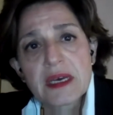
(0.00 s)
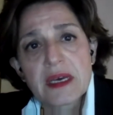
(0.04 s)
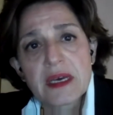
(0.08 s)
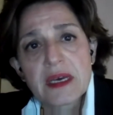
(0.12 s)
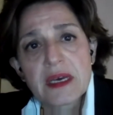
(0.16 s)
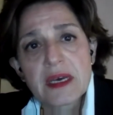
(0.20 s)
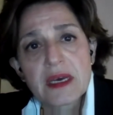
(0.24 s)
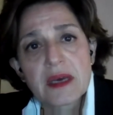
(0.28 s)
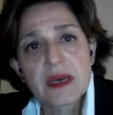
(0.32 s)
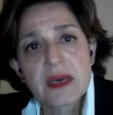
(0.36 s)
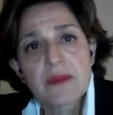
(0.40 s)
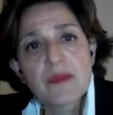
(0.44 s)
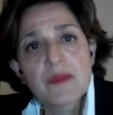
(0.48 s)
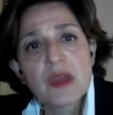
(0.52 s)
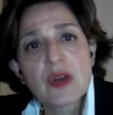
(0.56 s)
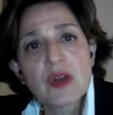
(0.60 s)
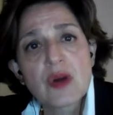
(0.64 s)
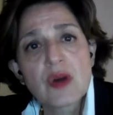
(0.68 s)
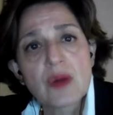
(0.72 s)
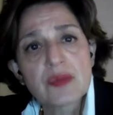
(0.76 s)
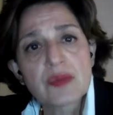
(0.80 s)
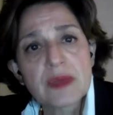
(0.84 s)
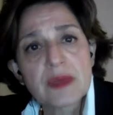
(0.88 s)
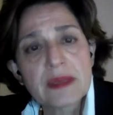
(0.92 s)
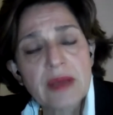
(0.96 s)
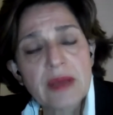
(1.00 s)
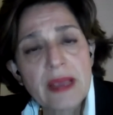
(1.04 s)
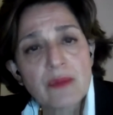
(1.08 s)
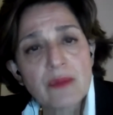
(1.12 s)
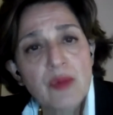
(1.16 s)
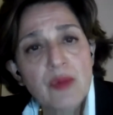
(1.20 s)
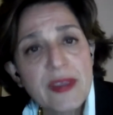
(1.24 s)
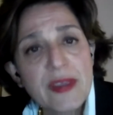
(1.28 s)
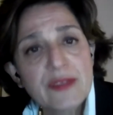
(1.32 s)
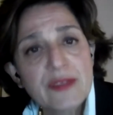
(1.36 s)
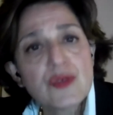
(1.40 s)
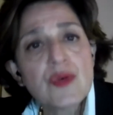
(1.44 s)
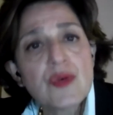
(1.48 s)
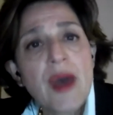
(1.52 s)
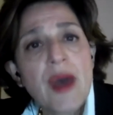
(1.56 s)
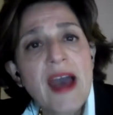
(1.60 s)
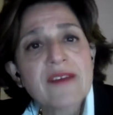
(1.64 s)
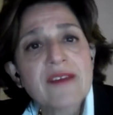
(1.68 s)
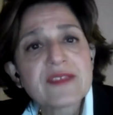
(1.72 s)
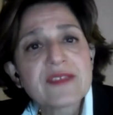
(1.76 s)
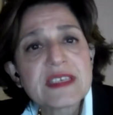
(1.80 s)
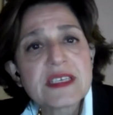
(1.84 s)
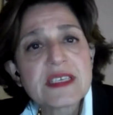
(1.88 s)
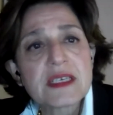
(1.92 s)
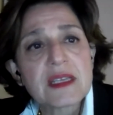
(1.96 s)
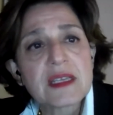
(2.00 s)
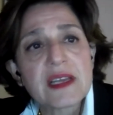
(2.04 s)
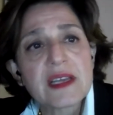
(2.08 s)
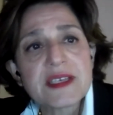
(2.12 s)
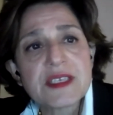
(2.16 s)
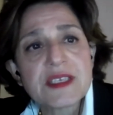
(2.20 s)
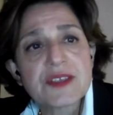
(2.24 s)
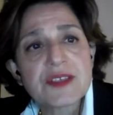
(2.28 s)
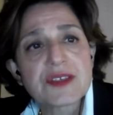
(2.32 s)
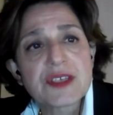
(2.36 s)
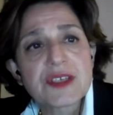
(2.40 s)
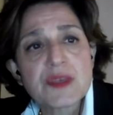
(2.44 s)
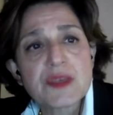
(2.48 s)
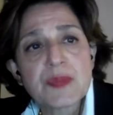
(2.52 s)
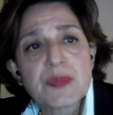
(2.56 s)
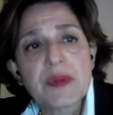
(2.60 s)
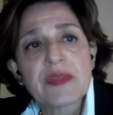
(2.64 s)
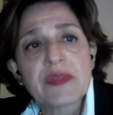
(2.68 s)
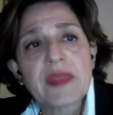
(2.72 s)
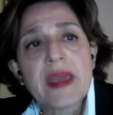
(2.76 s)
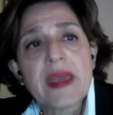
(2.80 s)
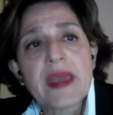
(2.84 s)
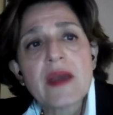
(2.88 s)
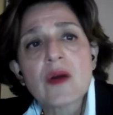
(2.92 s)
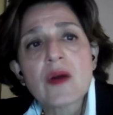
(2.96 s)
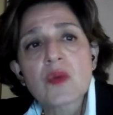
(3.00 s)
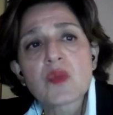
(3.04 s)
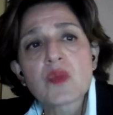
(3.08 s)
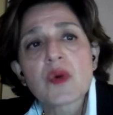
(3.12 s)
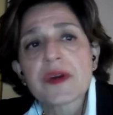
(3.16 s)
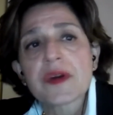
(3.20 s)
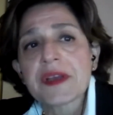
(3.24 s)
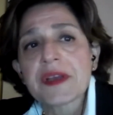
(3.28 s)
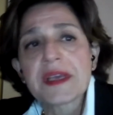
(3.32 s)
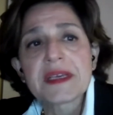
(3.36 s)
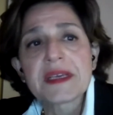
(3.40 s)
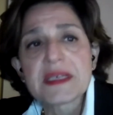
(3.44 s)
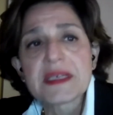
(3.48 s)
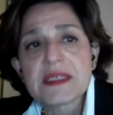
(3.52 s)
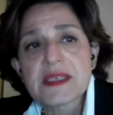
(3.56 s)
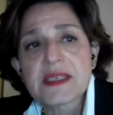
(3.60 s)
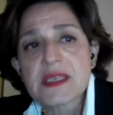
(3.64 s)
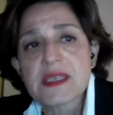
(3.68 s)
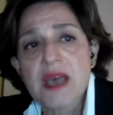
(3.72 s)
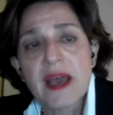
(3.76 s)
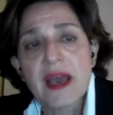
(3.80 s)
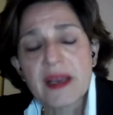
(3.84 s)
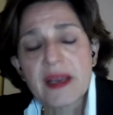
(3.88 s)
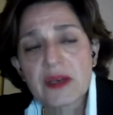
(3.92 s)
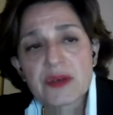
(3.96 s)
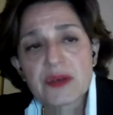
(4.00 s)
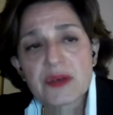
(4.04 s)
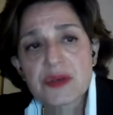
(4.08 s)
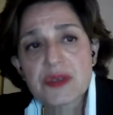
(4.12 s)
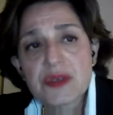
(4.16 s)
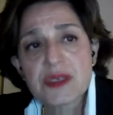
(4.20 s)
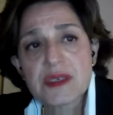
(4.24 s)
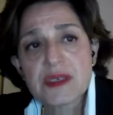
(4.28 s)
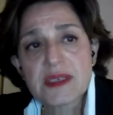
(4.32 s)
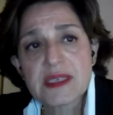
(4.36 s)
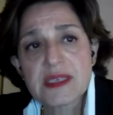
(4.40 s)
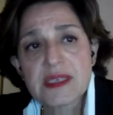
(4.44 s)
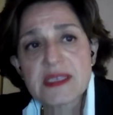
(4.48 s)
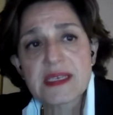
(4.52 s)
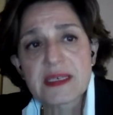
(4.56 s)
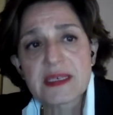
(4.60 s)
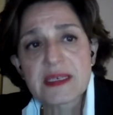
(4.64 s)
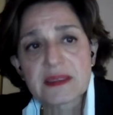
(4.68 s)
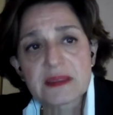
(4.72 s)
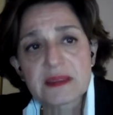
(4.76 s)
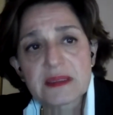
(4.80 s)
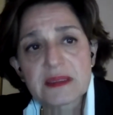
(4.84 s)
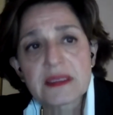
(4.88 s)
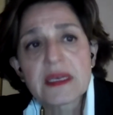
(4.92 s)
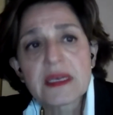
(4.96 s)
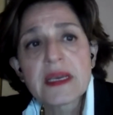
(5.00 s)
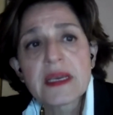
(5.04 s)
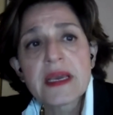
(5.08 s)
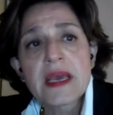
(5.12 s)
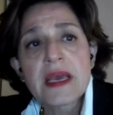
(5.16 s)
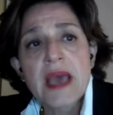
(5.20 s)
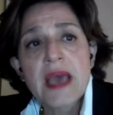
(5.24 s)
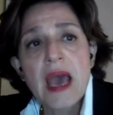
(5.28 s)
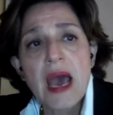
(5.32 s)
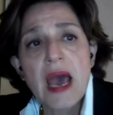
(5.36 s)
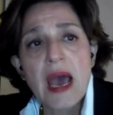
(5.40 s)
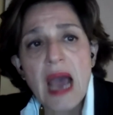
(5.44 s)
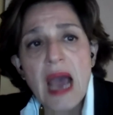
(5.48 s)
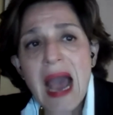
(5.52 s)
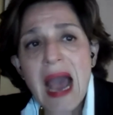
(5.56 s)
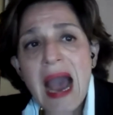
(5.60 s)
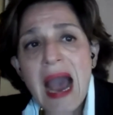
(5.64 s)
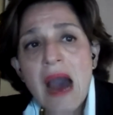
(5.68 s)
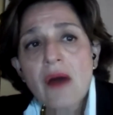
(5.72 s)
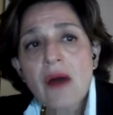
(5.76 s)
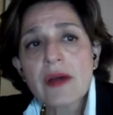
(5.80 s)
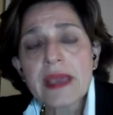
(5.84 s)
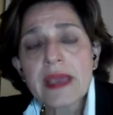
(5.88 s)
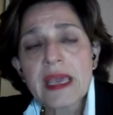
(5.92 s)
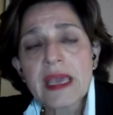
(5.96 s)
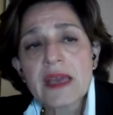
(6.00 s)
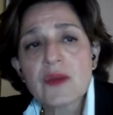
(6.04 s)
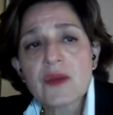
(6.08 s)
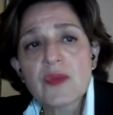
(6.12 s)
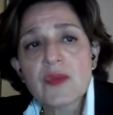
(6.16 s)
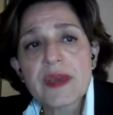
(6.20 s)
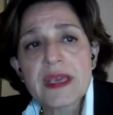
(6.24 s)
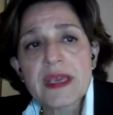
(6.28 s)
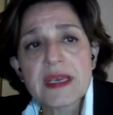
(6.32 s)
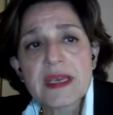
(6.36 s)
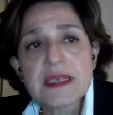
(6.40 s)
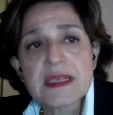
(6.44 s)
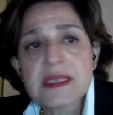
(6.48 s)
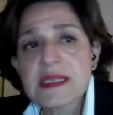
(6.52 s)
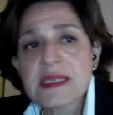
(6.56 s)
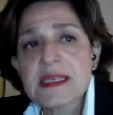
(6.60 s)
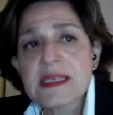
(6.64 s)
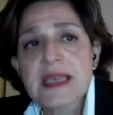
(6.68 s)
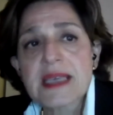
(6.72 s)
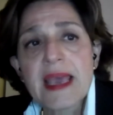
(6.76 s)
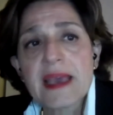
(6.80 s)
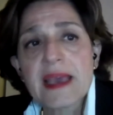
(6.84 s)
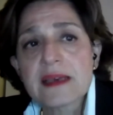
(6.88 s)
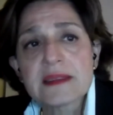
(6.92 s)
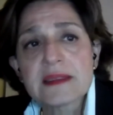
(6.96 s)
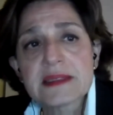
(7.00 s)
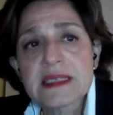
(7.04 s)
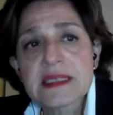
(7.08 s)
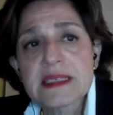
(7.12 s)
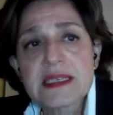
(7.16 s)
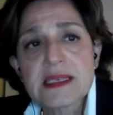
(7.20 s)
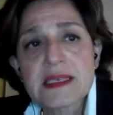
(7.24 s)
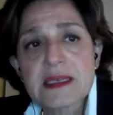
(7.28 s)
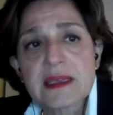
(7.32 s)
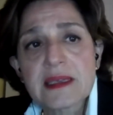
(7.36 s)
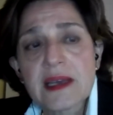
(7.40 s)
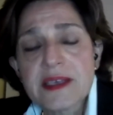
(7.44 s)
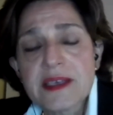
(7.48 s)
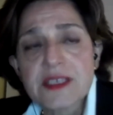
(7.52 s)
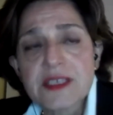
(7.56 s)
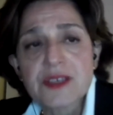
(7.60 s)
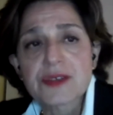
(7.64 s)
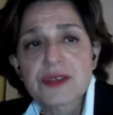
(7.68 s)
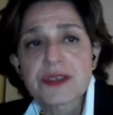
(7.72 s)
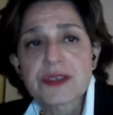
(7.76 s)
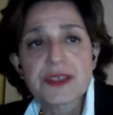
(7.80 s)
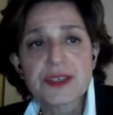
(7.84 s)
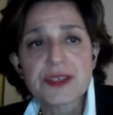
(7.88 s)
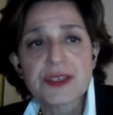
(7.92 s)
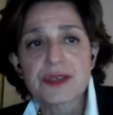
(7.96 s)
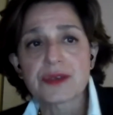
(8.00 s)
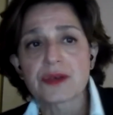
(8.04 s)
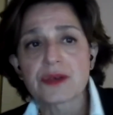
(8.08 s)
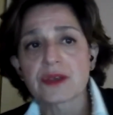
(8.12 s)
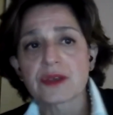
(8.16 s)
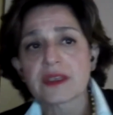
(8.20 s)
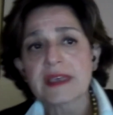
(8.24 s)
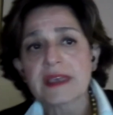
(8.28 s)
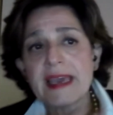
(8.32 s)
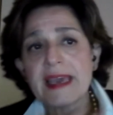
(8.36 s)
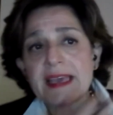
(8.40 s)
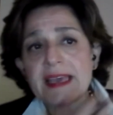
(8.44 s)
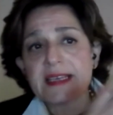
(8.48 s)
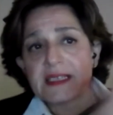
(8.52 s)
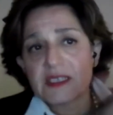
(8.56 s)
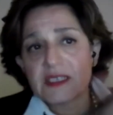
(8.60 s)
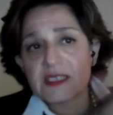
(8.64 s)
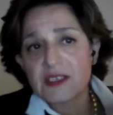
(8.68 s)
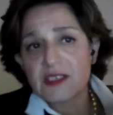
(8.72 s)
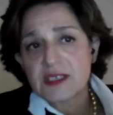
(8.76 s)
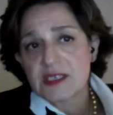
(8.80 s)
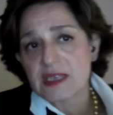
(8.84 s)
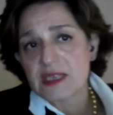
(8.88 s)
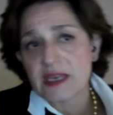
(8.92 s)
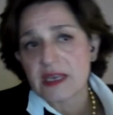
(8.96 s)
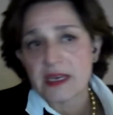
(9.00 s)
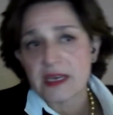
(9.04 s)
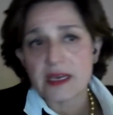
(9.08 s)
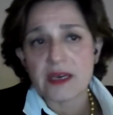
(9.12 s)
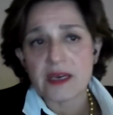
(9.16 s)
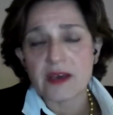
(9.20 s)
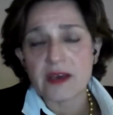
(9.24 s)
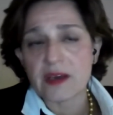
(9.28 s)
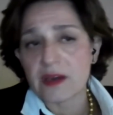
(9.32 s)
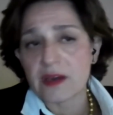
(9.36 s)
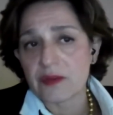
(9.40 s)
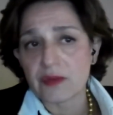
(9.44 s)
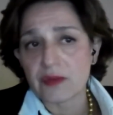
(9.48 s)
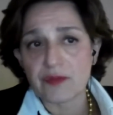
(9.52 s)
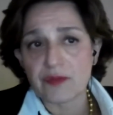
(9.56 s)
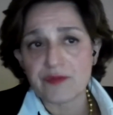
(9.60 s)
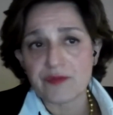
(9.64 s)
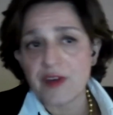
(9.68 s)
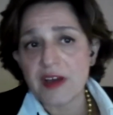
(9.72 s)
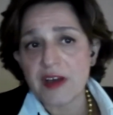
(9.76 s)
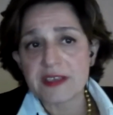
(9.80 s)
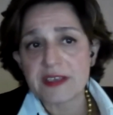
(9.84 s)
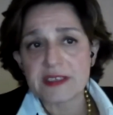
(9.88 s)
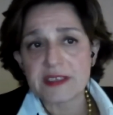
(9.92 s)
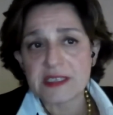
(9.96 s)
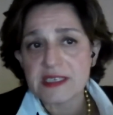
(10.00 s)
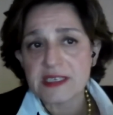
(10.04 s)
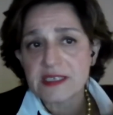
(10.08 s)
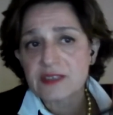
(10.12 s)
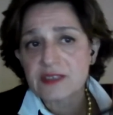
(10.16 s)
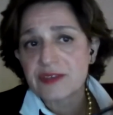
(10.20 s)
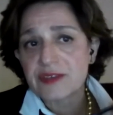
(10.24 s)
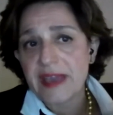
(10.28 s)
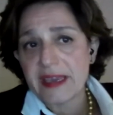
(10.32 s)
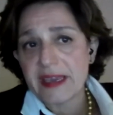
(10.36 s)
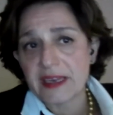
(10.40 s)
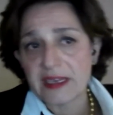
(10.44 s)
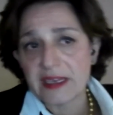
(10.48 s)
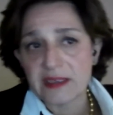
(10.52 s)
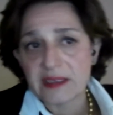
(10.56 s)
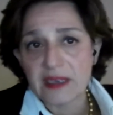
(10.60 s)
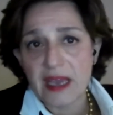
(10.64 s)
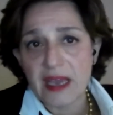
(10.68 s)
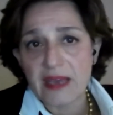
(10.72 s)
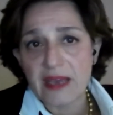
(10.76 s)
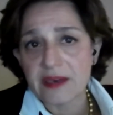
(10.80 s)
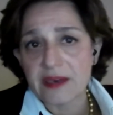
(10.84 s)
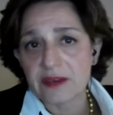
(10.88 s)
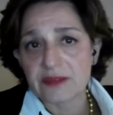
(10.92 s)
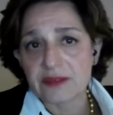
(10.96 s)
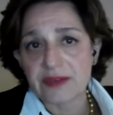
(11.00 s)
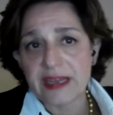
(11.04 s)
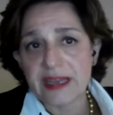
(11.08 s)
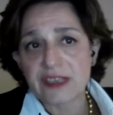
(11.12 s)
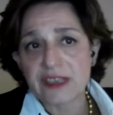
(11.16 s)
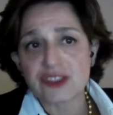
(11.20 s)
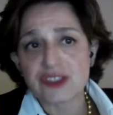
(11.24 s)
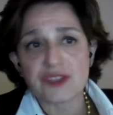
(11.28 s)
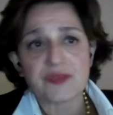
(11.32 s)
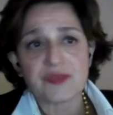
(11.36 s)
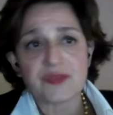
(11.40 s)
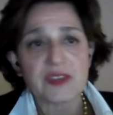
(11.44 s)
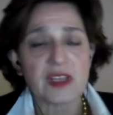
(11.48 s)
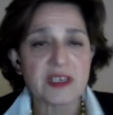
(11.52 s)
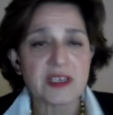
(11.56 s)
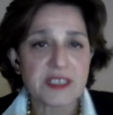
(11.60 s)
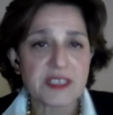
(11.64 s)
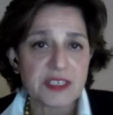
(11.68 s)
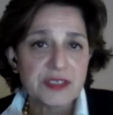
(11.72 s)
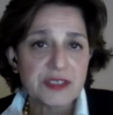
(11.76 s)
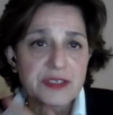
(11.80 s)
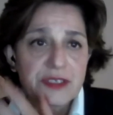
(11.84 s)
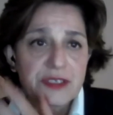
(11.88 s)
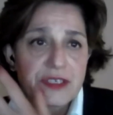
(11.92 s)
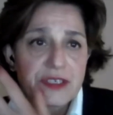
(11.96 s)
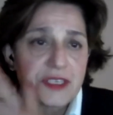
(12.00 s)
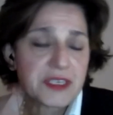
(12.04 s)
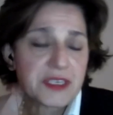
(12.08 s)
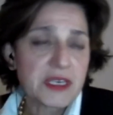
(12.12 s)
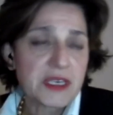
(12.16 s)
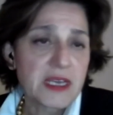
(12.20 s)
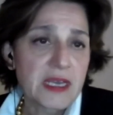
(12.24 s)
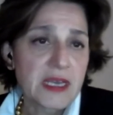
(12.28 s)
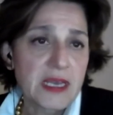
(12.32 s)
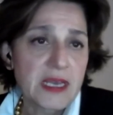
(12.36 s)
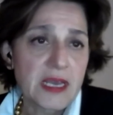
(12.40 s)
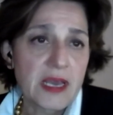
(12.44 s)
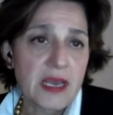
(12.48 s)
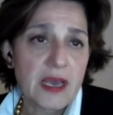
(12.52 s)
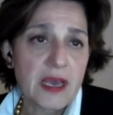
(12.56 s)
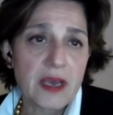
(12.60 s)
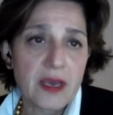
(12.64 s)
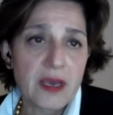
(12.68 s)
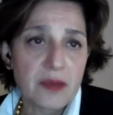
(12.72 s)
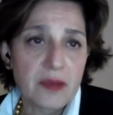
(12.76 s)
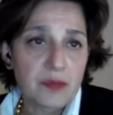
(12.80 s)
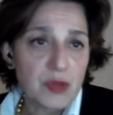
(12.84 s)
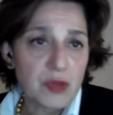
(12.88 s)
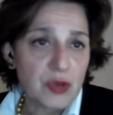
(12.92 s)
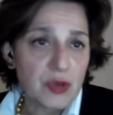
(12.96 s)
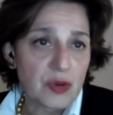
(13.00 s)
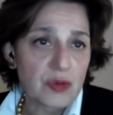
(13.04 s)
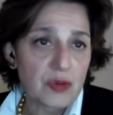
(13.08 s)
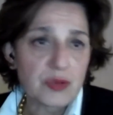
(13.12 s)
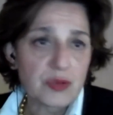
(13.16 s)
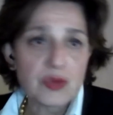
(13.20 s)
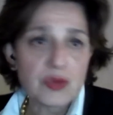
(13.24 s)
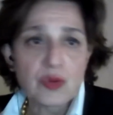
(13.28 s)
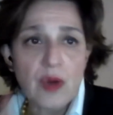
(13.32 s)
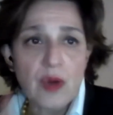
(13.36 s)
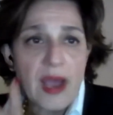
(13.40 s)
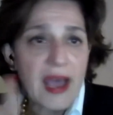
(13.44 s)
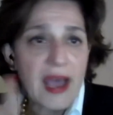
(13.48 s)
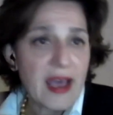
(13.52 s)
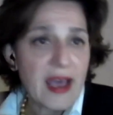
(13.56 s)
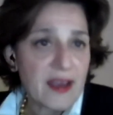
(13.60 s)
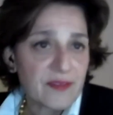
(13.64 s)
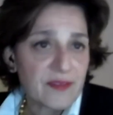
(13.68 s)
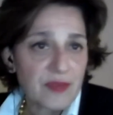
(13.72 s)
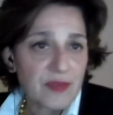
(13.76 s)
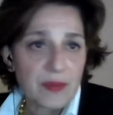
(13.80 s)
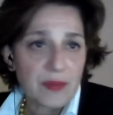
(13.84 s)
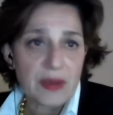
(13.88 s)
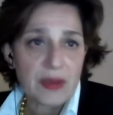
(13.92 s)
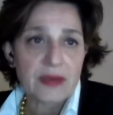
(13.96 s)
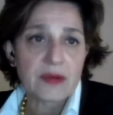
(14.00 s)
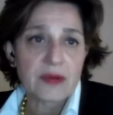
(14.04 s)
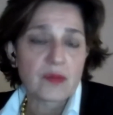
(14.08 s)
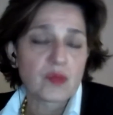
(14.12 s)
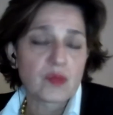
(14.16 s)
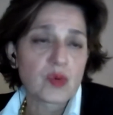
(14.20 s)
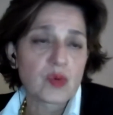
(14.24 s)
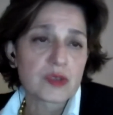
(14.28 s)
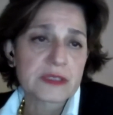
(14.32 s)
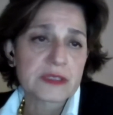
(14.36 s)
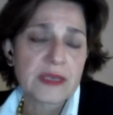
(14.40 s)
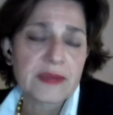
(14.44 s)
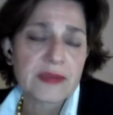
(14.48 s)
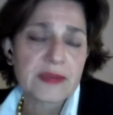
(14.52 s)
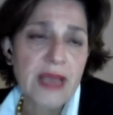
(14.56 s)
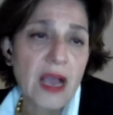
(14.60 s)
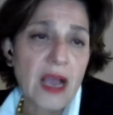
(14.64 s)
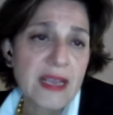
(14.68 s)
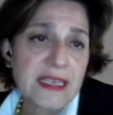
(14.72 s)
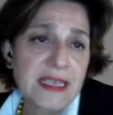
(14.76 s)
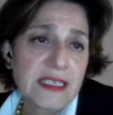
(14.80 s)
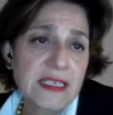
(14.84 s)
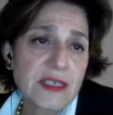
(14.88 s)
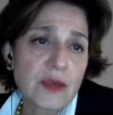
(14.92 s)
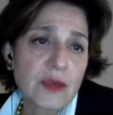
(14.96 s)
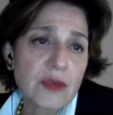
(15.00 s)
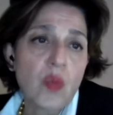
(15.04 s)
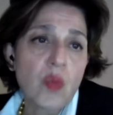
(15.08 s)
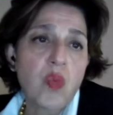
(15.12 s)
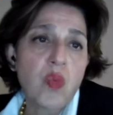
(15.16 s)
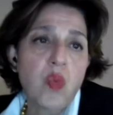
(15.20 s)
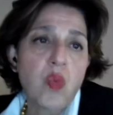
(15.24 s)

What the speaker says: You know, we do have these clusters, but they are working in silos still. How can we scale these clusters? You know, Gates Fund is creating a range of clusters. You know, you have and work. Is there